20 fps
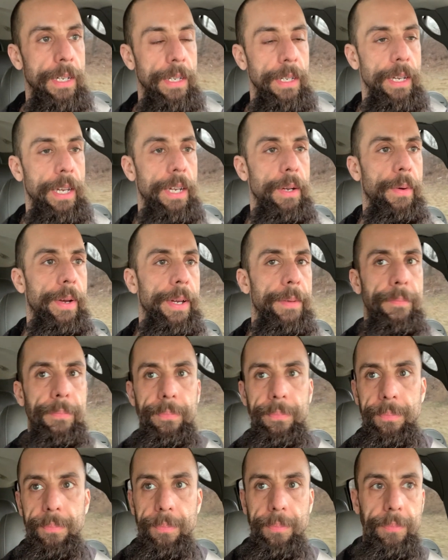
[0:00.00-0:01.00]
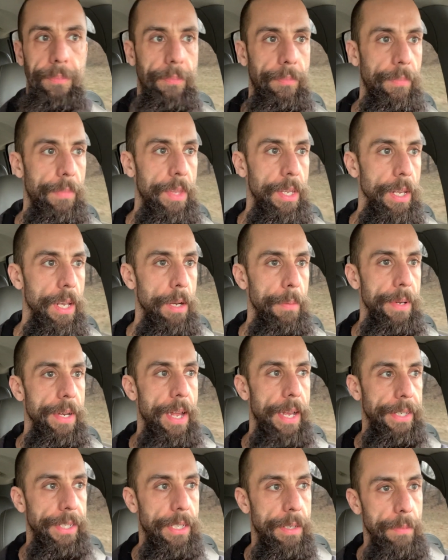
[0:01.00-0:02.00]
Anyway, that'll be
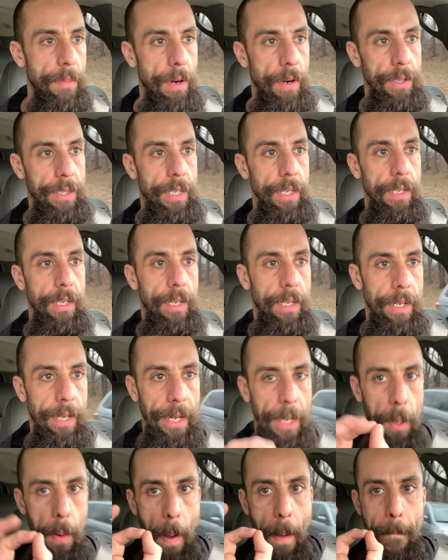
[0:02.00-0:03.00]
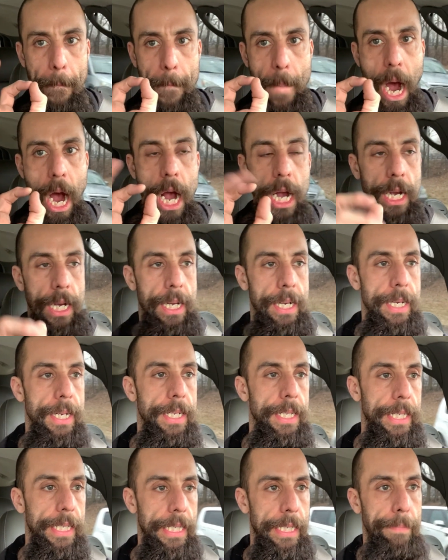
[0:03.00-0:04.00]
nice tomorrow. It's gonna look like
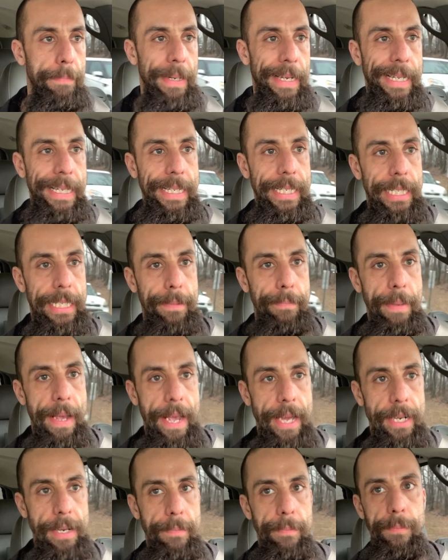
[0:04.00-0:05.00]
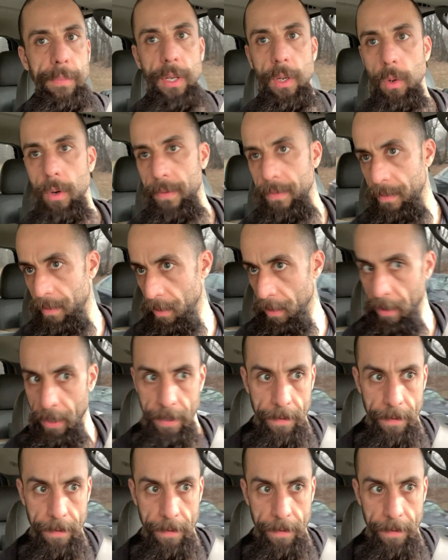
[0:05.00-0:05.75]
spick and span and beautiful.